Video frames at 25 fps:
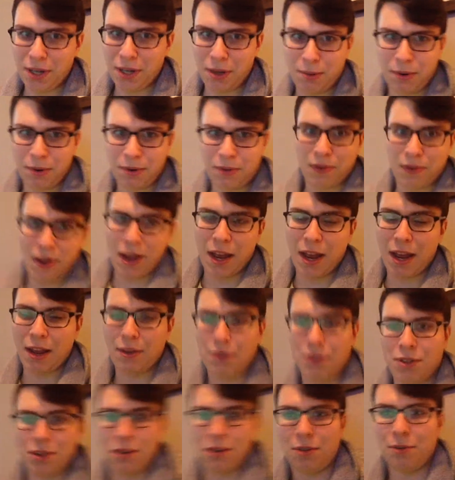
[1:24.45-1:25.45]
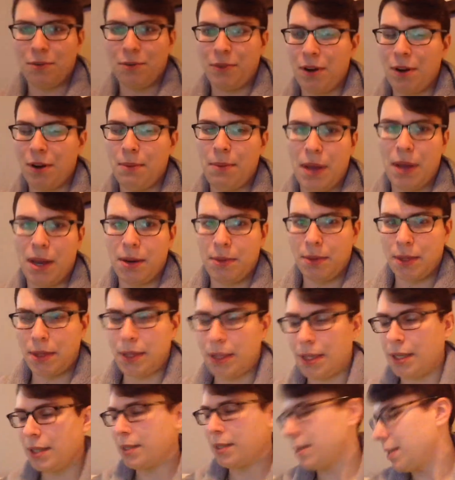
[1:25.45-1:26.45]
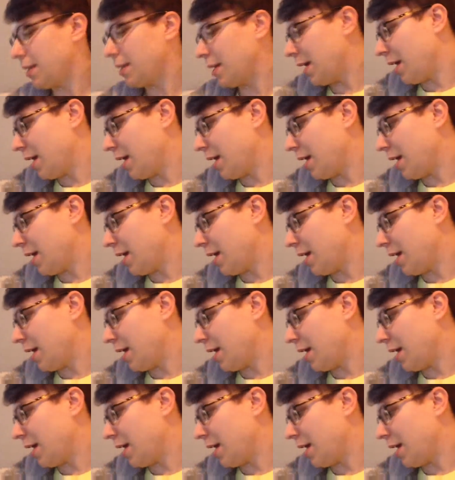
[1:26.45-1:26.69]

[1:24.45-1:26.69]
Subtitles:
number 5, so very bottom of the list,